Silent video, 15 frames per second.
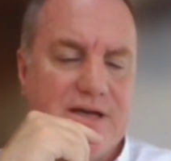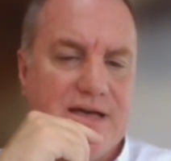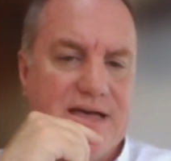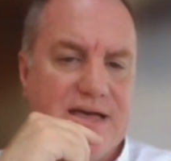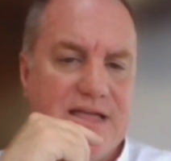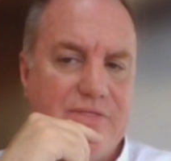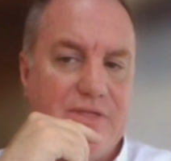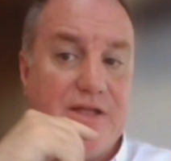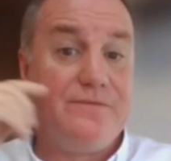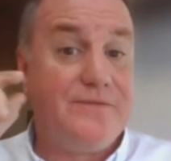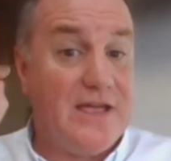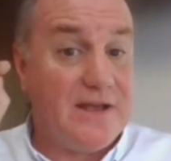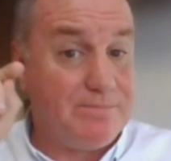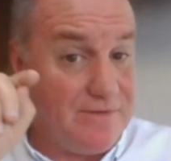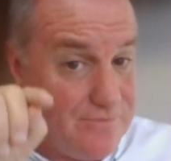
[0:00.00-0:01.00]
And in
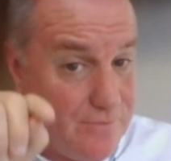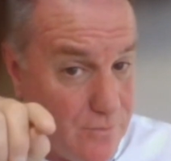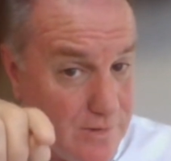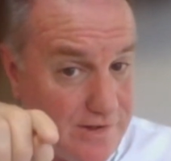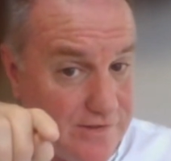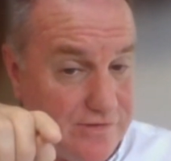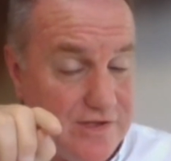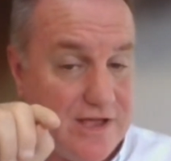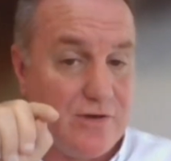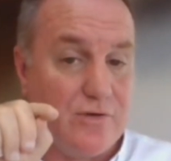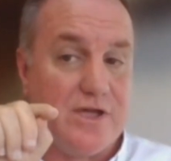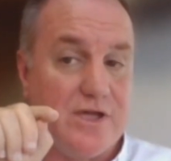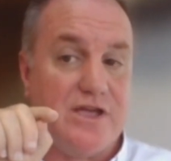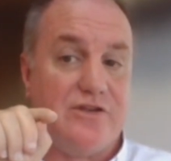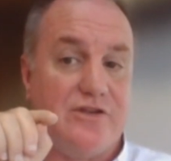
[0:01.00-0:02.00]
fact, before I started
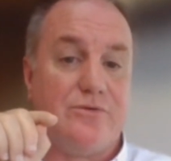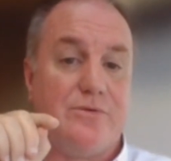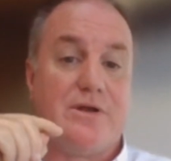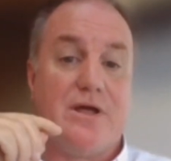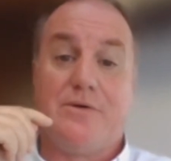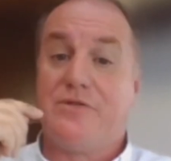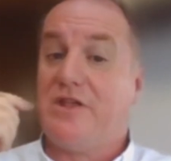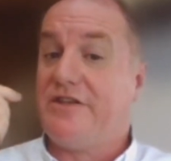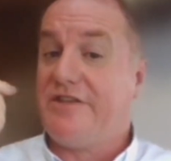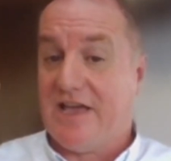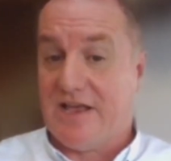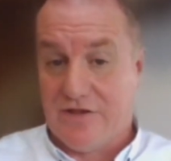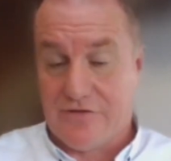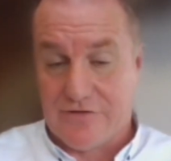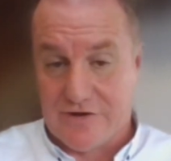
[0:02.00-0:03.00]
looking into it, I was
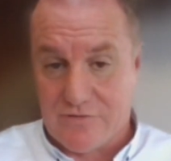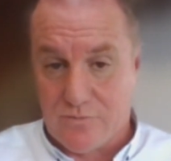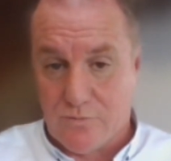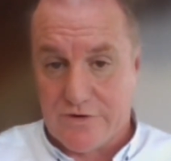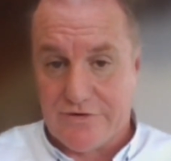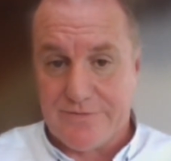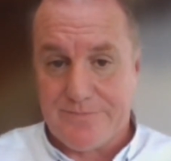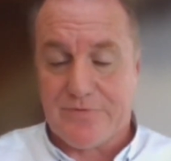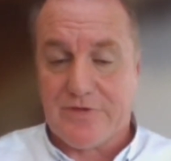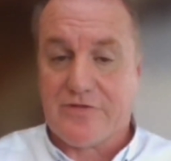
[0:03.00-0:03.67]
antagonistic toward it.